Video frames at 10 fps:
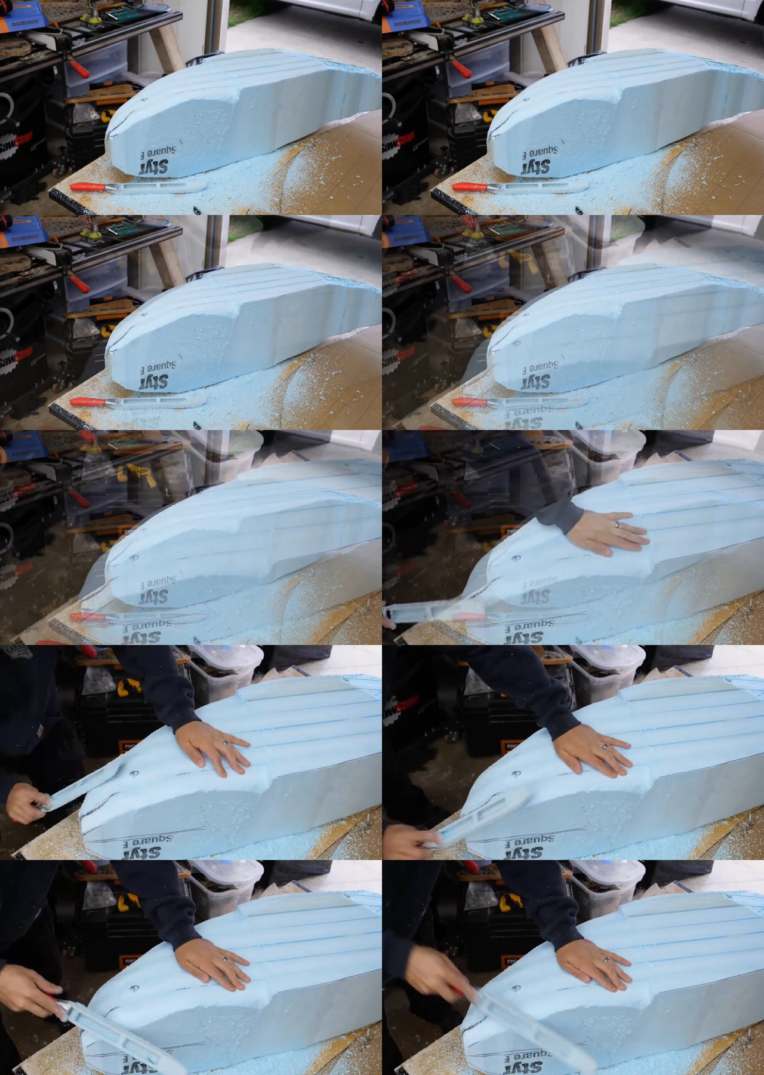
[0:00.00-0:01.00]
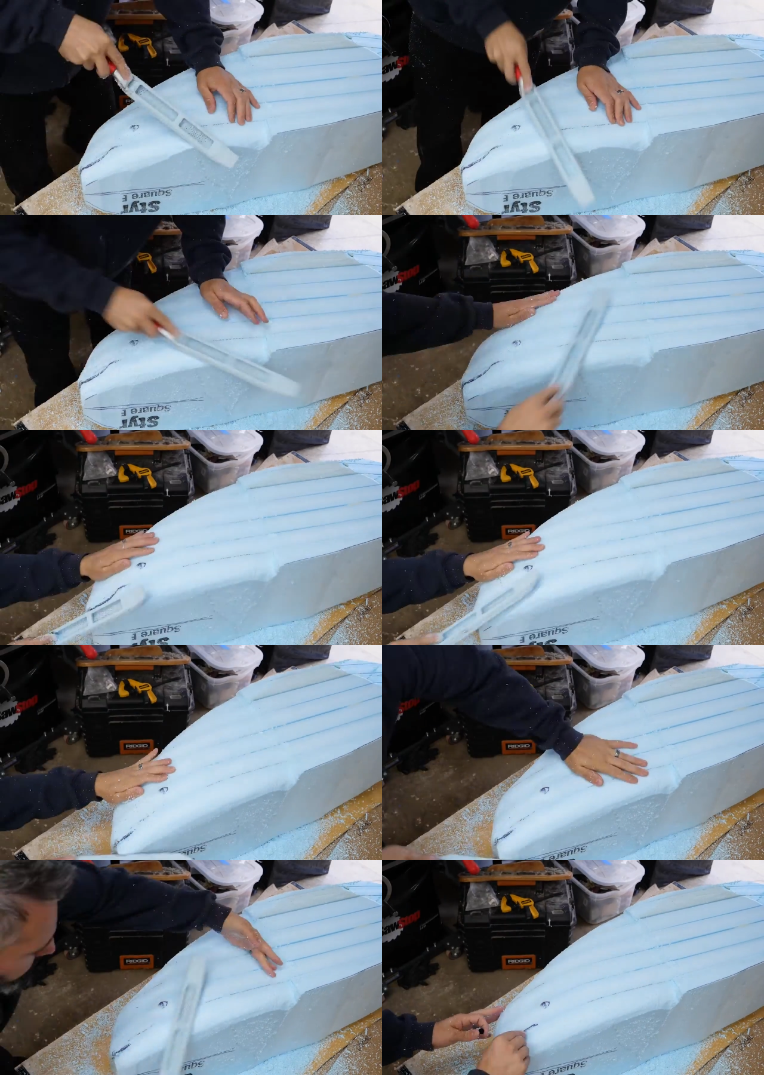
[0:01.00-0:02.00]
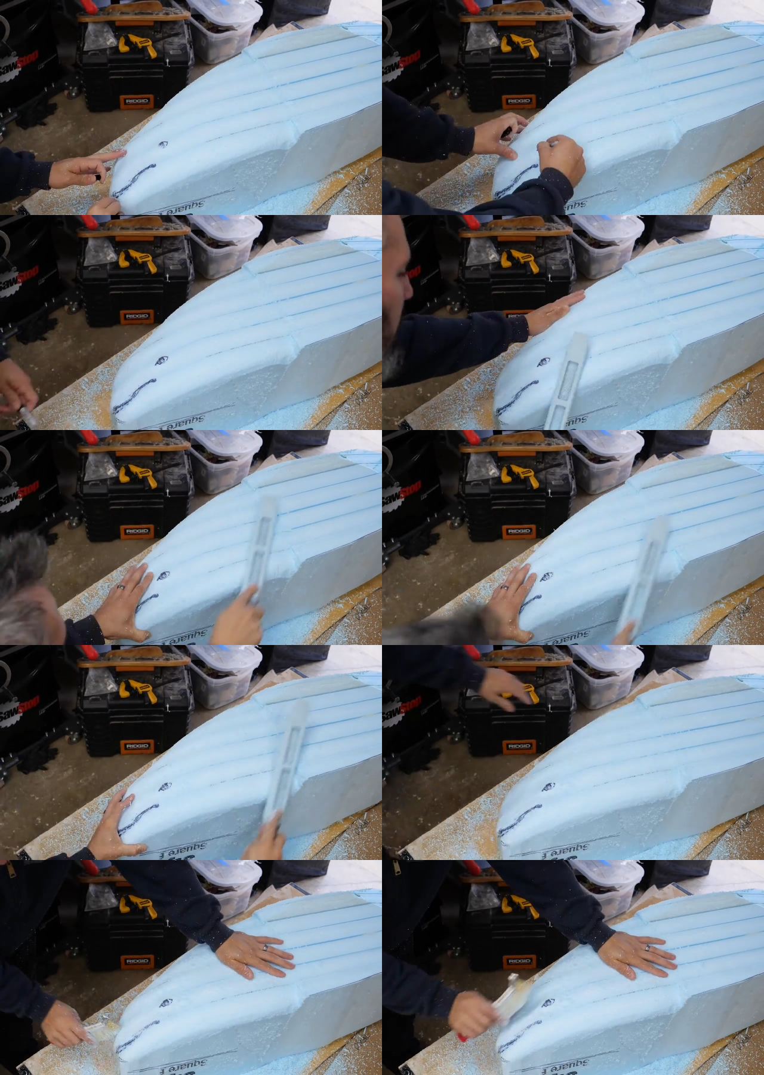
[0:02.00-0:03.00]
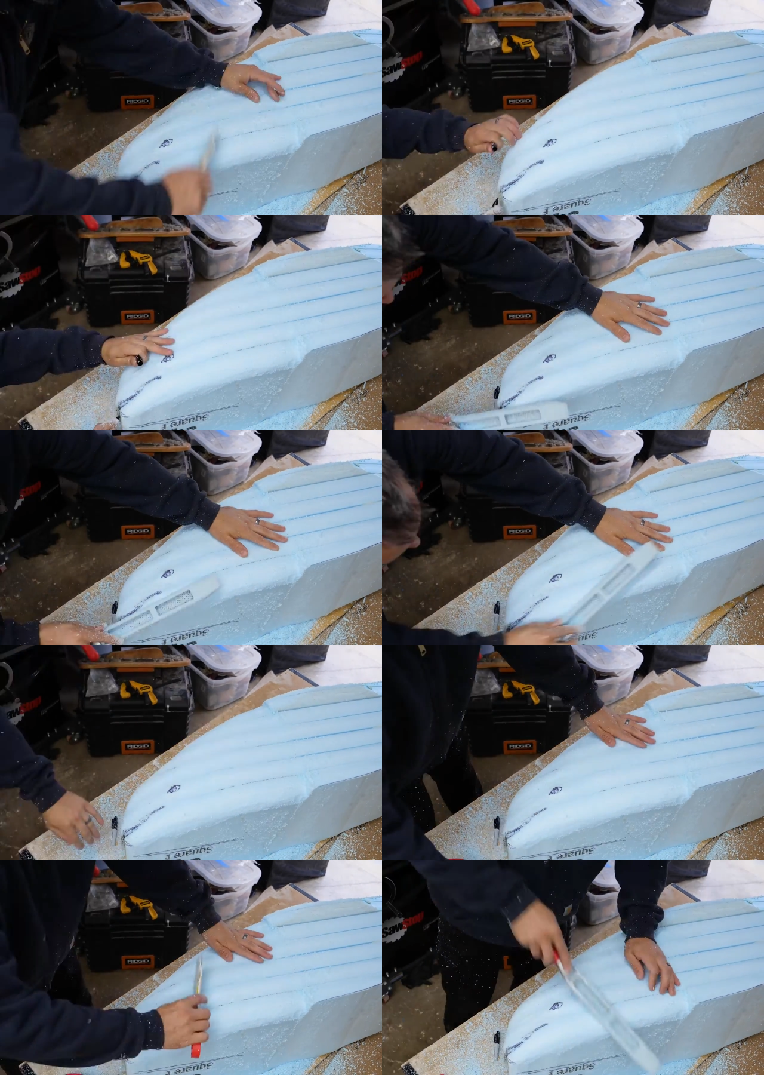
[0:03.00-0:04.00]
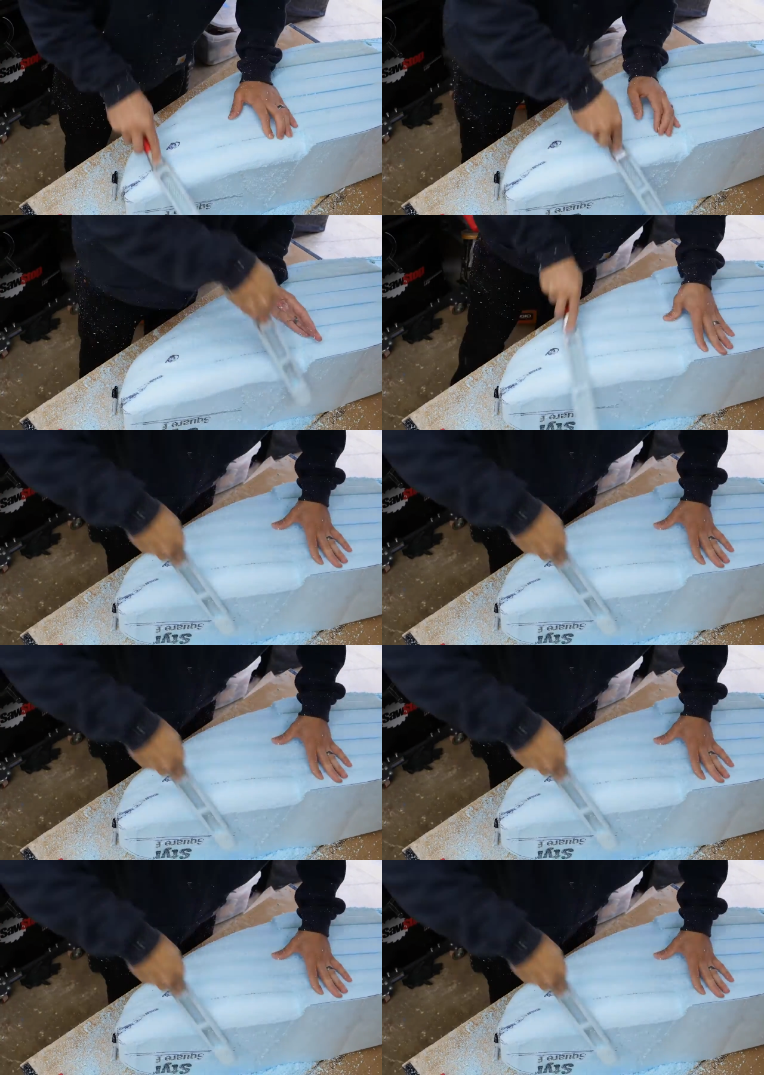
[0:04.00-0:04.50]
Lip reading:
No face is visible, so there are no lips to read.